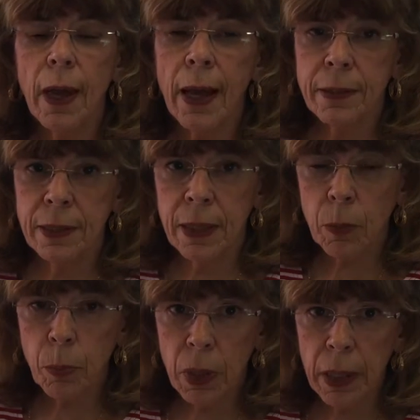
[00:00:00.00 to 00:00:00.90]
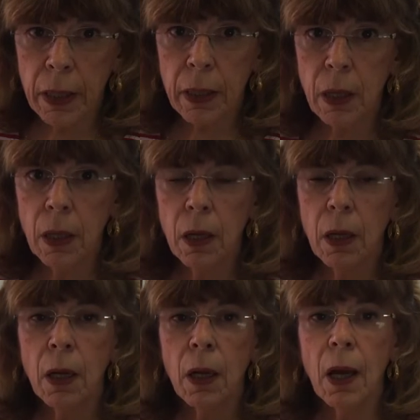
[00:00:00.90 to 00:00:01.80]
at Dick Blick
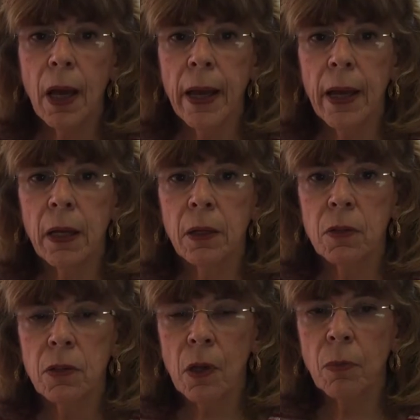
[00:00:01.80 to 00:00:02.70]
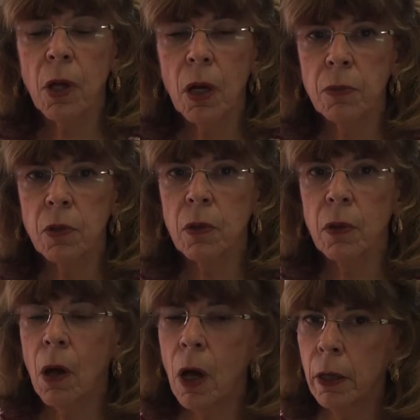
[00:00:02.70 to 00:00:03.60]
and sometimes
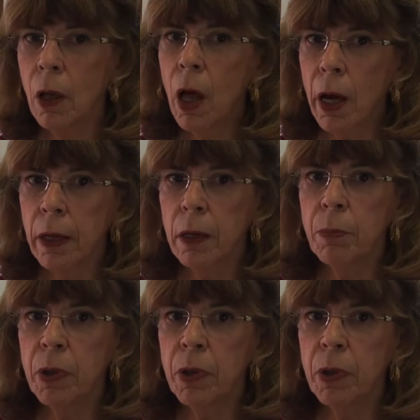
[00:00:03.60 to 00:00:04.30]
online,